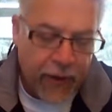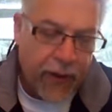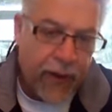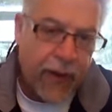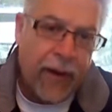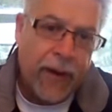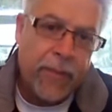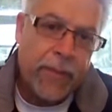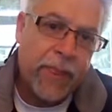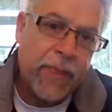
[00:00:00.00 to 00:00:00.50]

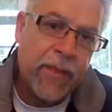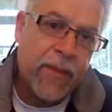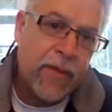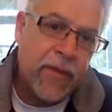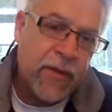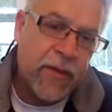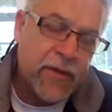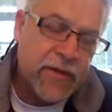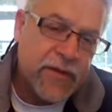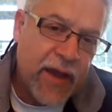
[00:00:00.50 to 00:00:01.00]
Um,
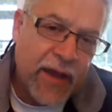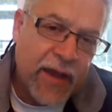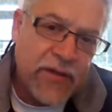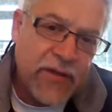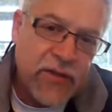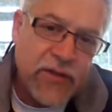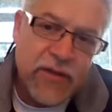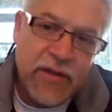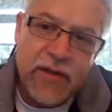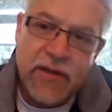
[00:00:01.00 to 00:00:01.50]
the
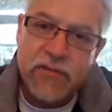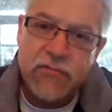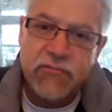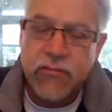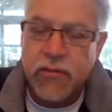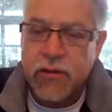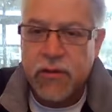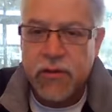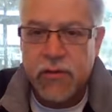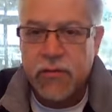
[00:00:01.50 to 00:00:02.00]
Sadducees
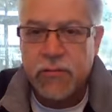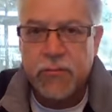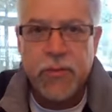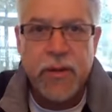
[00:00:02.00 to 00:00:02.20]
were